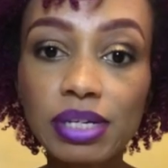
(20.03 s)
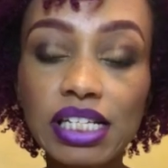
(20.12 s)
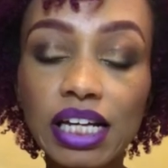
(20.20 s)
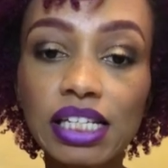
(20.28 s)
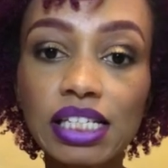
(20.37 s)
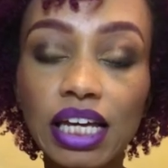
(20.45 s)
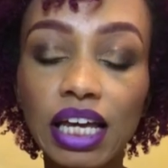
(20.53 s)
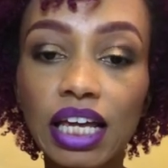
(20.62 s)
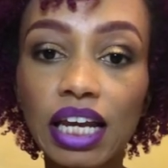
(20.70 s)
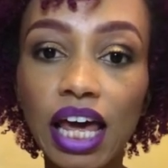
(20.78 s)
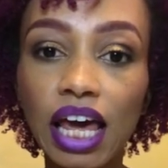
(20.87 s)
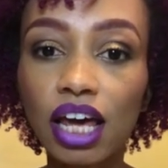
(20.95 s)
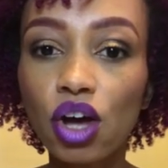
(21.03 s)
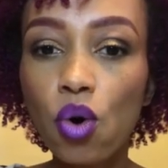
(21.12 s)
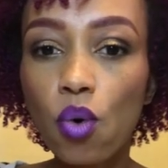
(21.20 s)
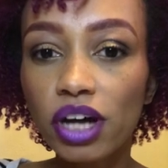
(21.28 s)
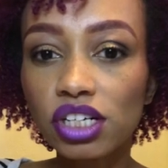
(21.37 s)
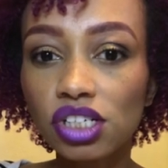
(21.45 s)
was sent in a
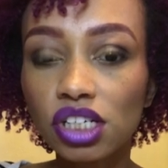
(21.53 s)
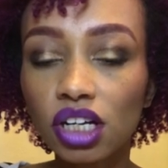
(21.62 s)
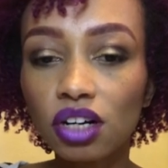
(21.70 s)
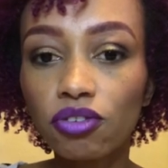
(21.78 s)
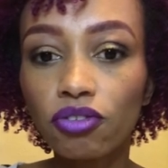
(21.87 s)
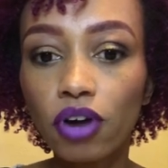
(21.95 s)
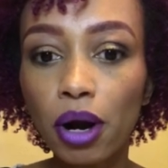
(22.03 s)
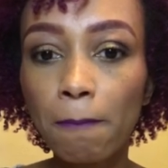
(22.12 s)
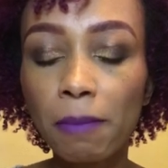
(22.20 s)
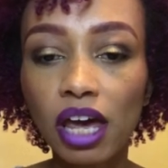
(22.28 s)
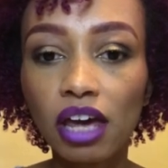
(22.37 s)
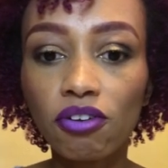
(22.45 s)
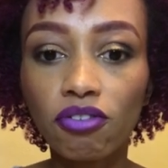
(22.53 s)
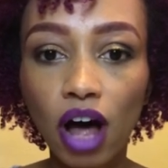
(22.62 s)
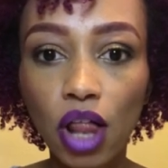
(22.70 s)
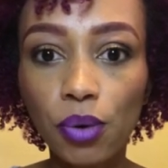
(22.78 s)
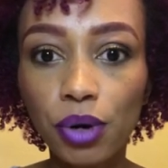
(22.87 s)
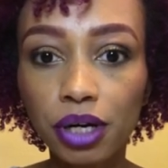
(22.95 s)
question from a
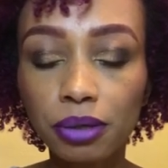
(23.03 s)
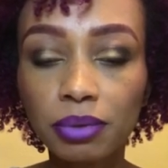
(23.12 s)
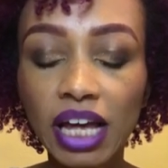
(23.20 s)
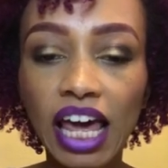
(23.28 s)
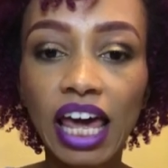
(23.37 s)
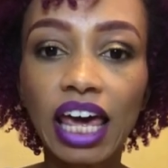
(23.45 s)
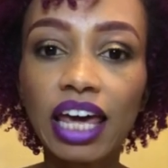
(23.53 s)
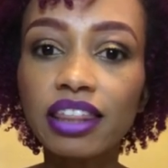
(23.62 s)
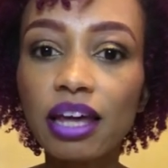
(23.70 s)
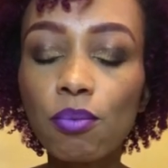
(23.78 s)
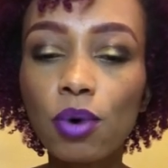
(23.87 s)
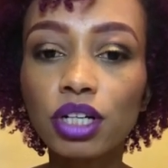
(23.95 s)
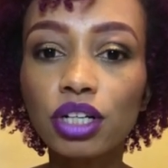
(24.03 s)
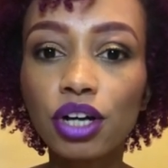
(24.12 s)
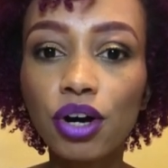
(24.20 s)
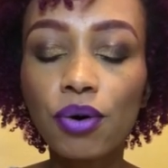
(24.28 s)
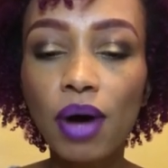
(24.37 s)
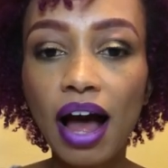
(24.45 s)
follower, and they want to
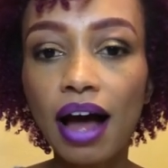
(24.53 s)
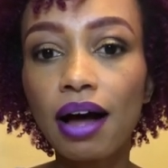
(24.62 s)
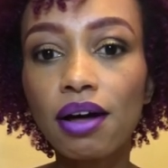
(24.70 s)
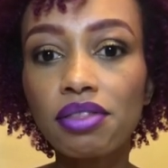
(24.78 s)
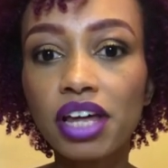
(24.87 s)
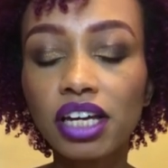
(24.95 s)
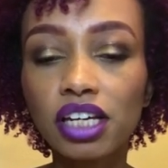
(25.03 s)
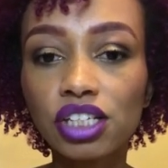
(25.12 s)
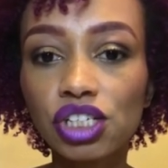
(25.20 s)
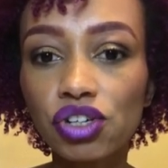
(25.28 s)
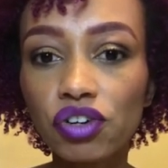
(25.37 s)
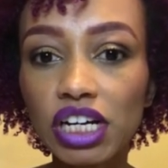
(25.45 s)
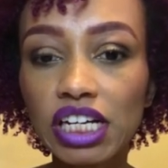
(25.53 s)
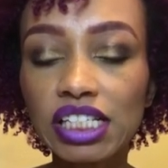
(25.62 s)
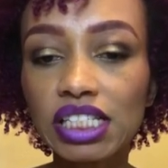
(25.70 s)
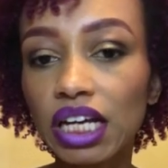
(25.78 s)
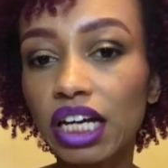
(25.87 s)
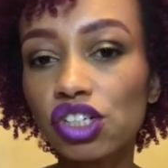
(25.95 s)
know how they can treat
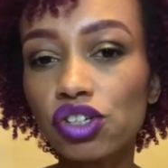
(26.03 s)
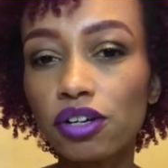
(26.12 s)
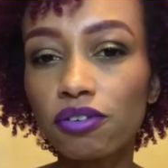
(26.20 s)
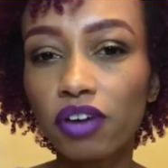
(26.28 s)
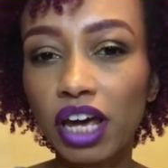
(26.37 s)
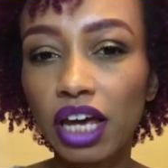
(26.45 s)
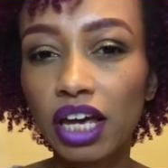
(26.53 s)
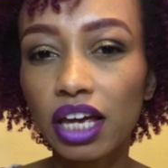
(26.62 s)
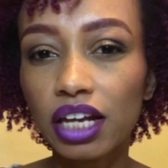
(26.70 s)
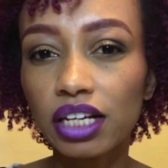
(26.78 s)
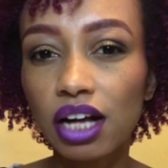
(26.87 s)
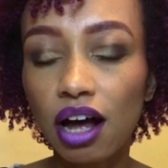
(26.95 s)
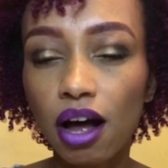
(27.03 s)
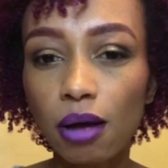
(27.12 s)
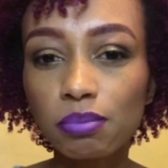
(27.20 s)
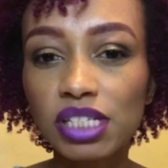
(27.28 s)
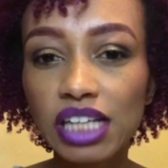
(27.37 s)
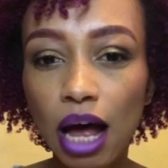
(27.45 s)
dandruff and
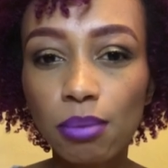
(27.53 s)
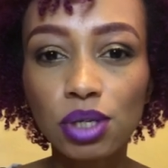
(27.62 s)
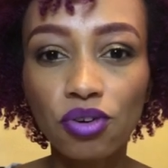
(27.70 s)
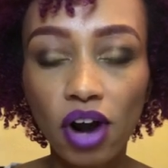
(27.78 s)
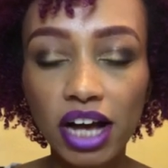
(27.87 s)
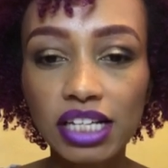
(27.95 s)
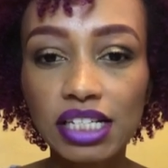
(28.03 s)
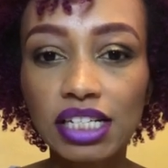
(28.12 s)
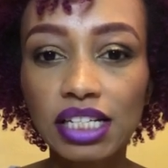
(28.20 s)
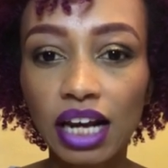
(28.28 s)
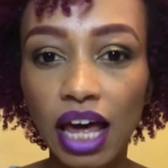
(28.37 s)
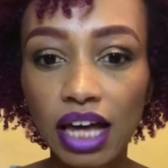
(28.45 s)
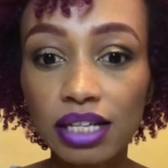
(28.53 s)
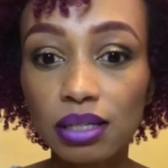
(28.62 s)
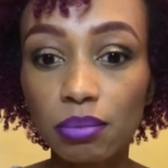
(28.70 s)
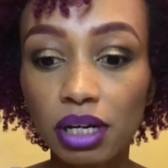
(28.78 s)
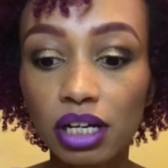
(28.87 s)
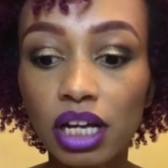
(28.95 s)
scalp psoriasis and
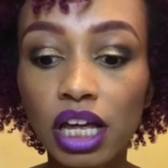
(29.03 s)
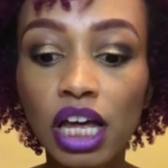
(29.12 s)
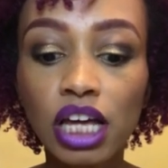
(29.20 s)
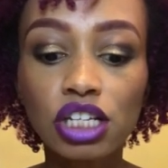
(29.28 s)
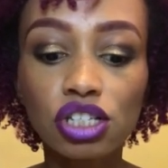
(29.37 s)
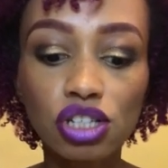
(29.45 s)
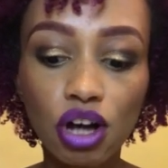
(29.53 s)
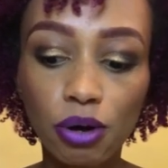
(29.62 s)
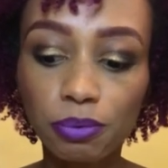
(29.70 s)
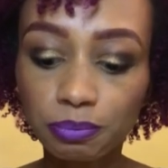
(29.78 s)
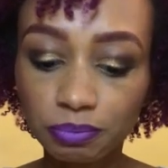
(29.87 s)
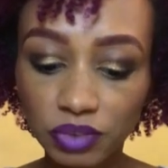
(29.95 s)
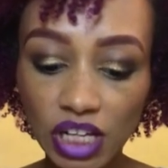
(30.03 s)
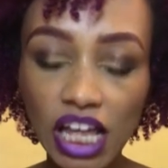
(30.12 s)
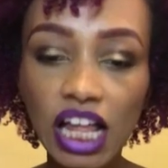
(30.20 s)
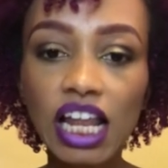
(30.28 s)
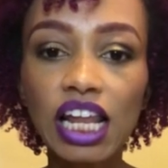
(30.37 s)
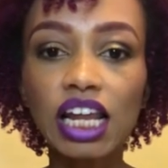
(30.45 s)
eczema. So,
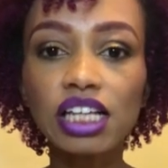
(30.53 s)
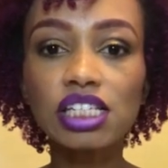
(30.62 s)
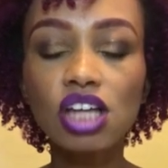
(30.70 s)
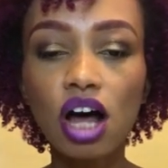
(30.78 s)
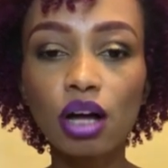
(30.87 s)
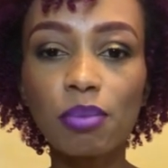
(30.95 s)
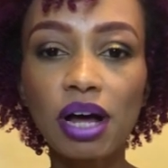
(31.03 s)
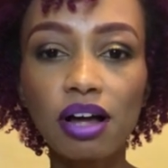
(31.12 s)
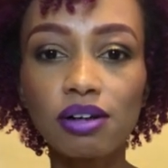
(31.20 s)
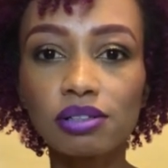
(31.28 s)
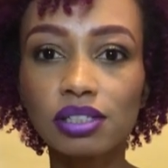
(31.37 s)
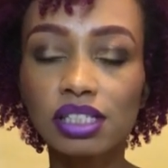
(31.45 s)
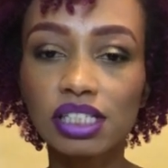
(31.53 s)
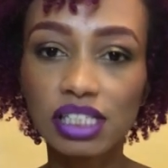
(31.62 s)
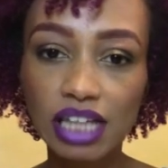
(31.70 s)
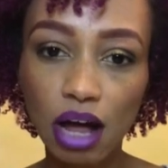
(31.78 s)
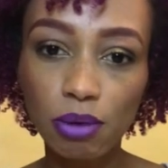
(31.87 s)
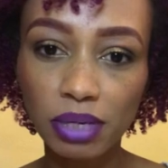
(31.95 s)
let's talk about
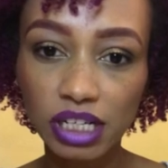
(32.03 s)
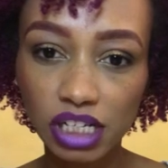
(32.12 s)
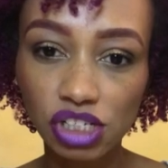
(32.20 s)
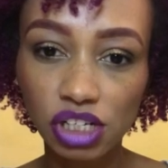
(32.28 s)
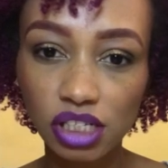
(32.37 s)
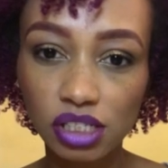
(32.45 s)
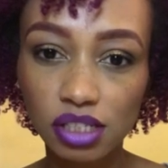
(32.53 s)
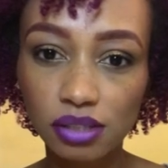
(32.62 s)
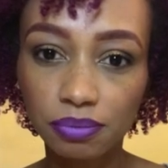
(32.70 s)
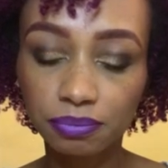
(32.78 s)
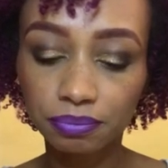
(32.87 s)
scalp conditions.